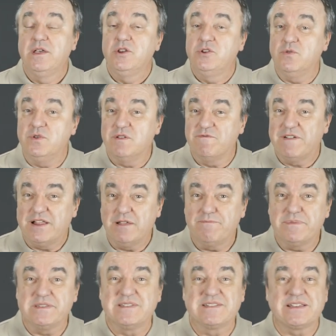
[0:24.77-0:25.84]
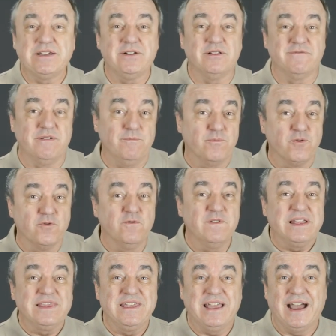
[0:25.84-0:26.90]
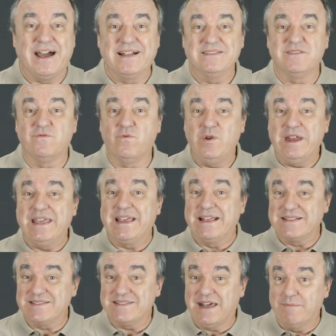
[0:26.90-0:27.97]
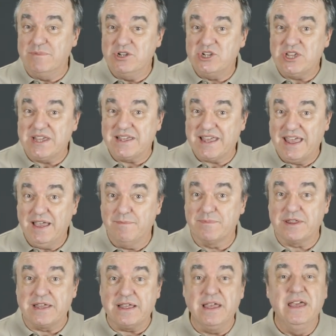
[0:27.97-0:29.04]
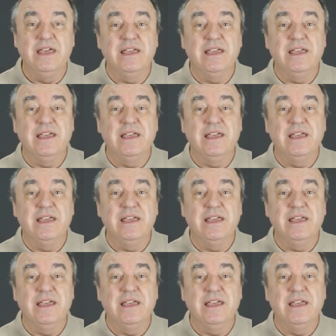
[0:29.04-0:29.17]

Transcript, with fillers: To develop the skill of improving the odds of winning at slot machine gambling